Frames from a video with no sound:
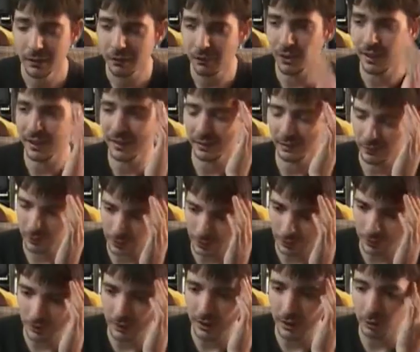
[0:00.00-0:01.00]
that
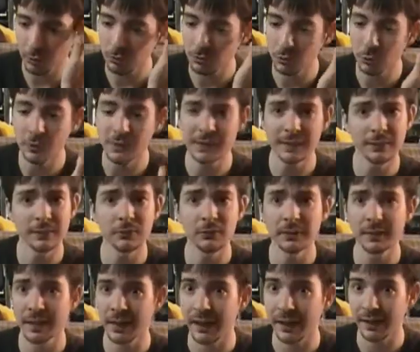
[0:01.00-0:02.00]
you know Lucas is
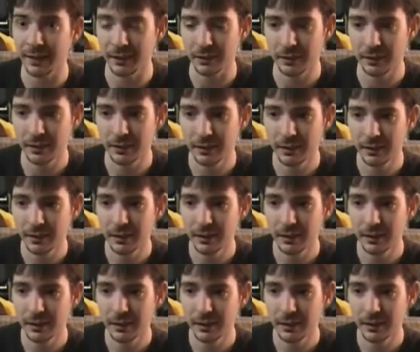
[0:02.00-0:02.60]
retired.